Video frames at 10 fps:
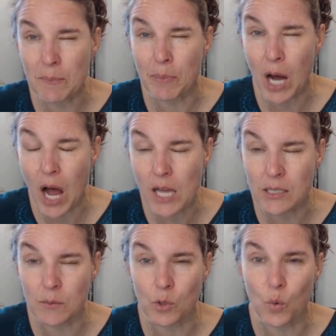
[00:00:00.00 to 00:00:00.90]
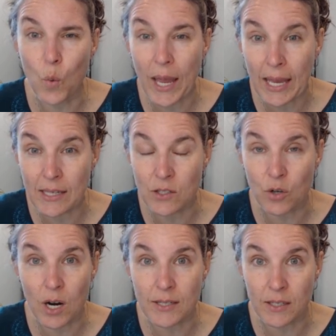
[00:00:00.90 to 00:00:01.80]
possible ways
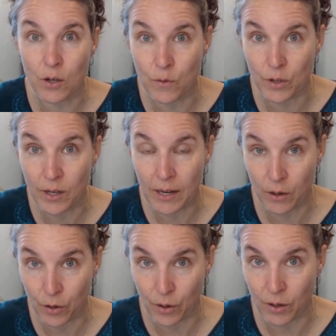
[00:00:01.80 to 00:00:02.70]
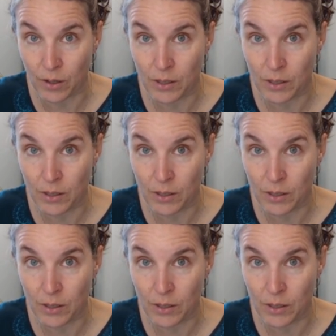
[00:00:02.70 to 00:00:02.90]
crossing over can occur.